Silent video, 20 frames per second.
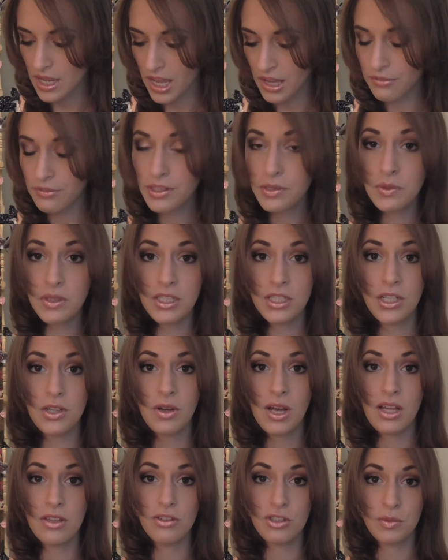everyone
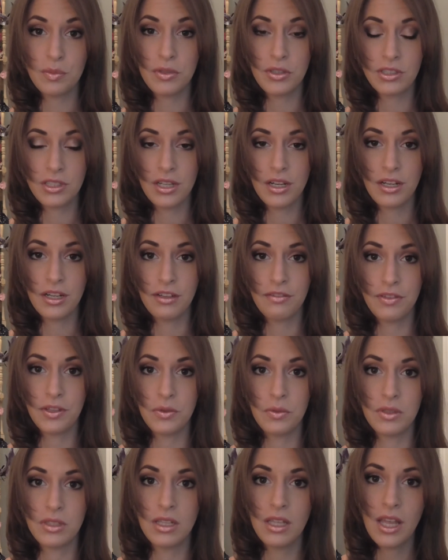know how those books are. If
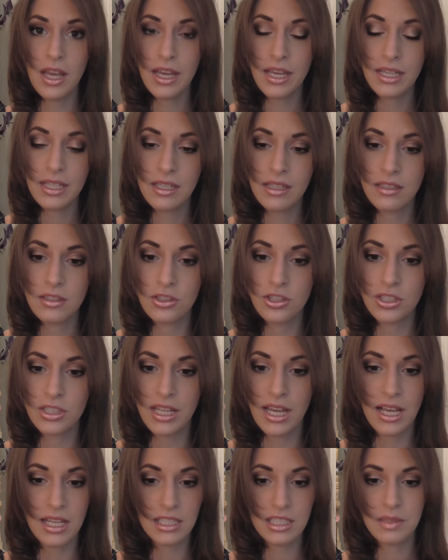you would like,
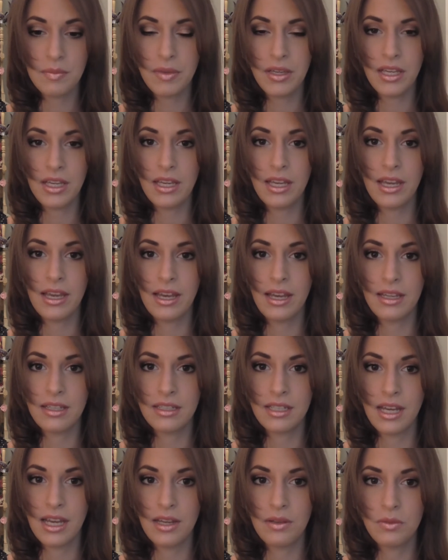just ask me
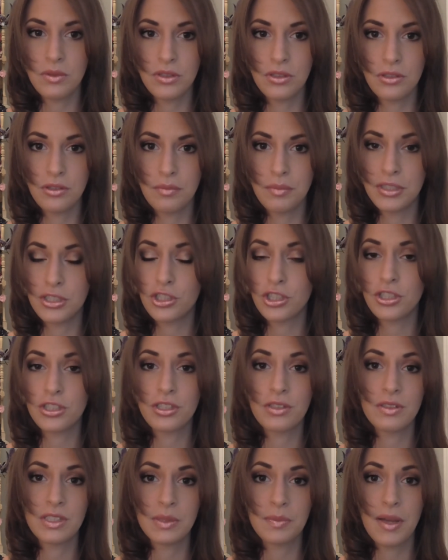and I will be sure
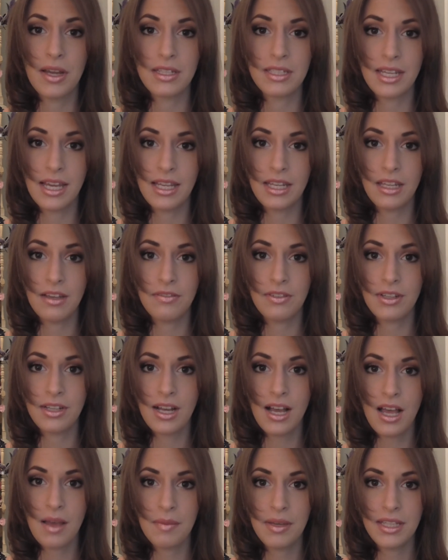to respond to any of your
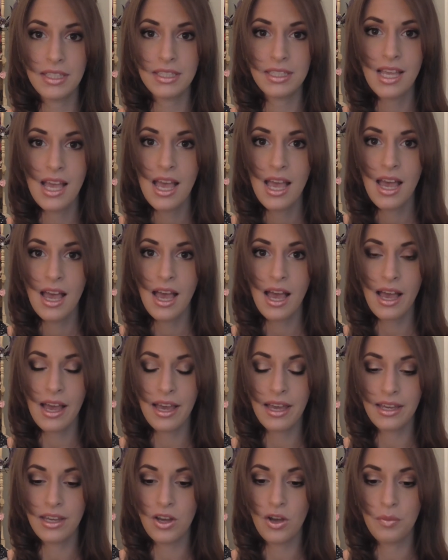comments.
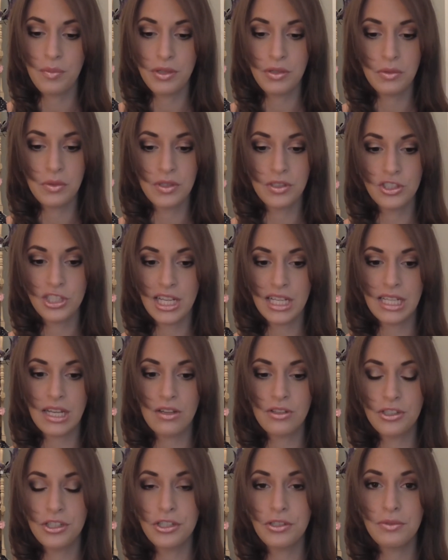I hope you will check
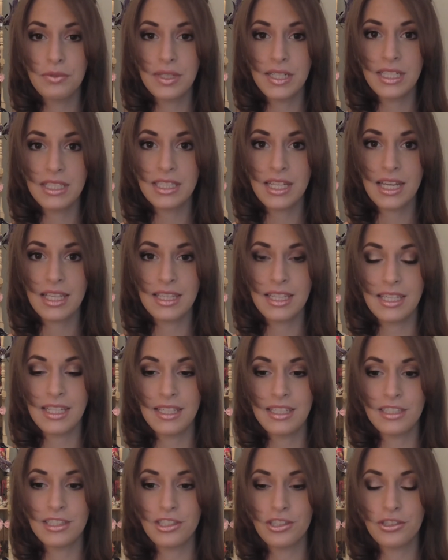out Goodreads. I think
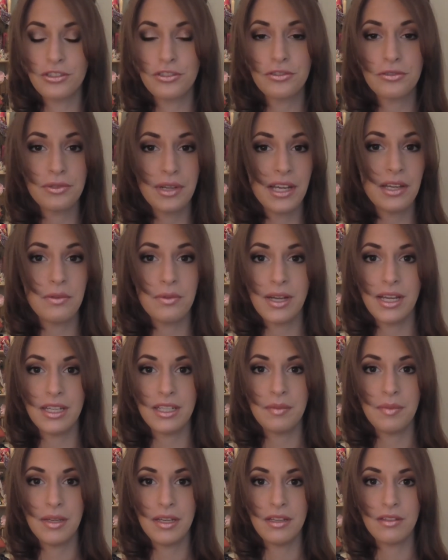it is a great
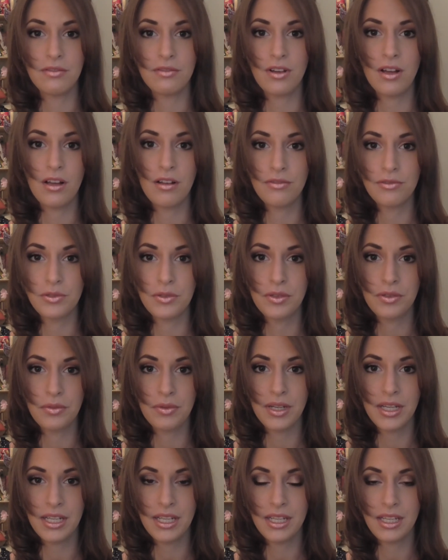way to be involved with
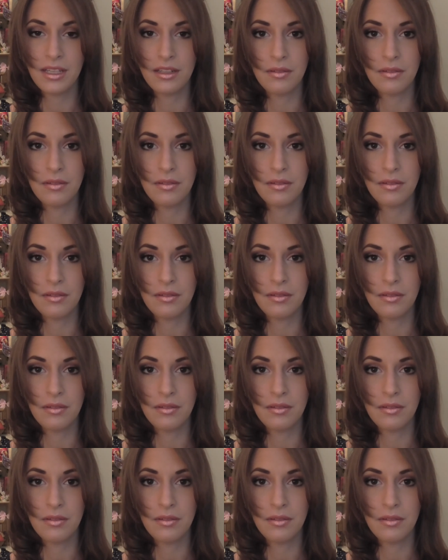reading